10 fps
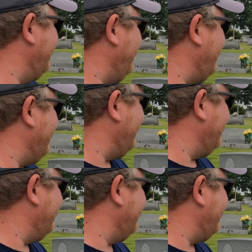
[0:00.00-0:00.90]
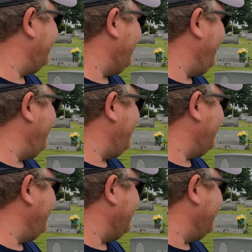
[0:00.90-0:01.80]
Yeah, so
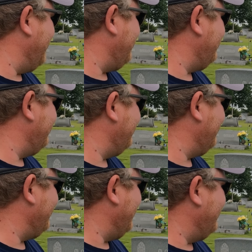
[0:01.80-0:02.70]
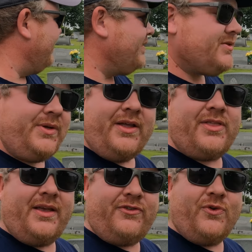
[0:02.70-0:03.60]
cool, man. So yeah,
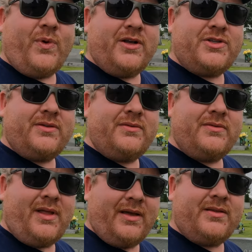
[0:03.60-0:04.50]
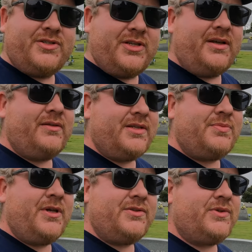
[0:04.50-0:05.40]
thanks for watching. Like legit,
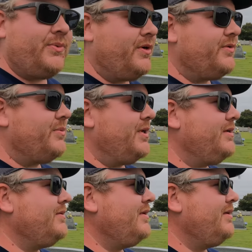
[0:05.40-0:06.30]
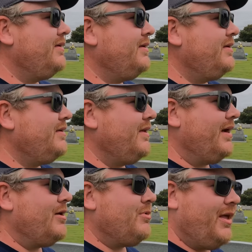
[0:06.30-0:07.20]
this means the world to me.
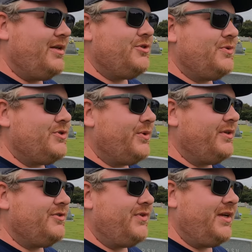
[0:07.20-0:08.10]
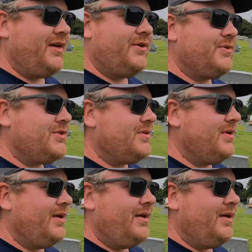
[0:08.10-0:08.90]
Like I'm glad you enjoy these videos.